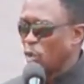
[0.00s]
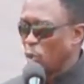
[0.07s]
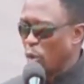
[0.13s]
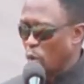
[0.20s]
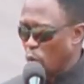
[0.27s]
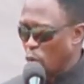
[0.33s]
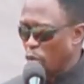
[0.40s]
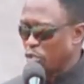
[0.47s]
we
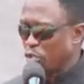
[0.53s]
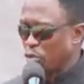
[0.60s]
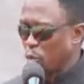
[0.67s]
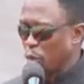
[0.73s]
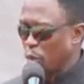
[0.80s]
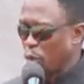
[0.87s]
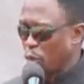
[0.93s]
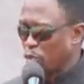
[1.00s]
will
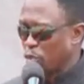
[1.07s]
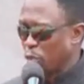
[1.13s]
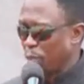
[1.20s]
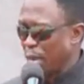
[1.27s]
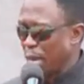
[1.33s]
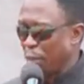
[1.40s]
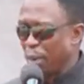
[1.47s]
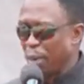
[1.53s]
also
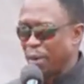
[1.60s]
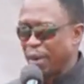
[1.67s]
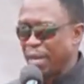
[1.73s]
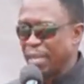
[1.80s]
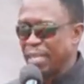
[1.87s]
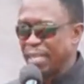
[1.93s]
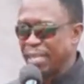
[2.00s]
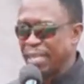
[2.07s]
be
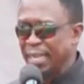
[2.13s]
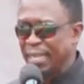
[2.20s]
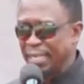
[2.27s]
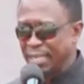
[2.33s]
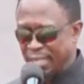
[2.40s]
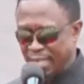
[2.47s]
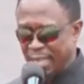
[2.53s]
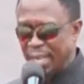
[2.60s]
upgrading
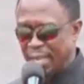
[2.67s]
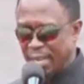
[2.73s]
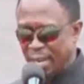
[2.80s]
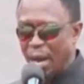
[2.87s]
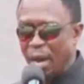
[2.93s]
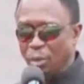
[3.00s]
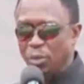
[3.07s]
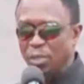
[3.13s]
Iten
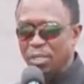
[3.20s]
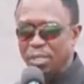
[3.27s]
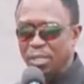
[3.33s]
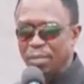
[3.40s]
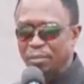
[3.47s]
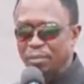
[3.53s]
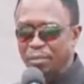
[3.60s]
grounds.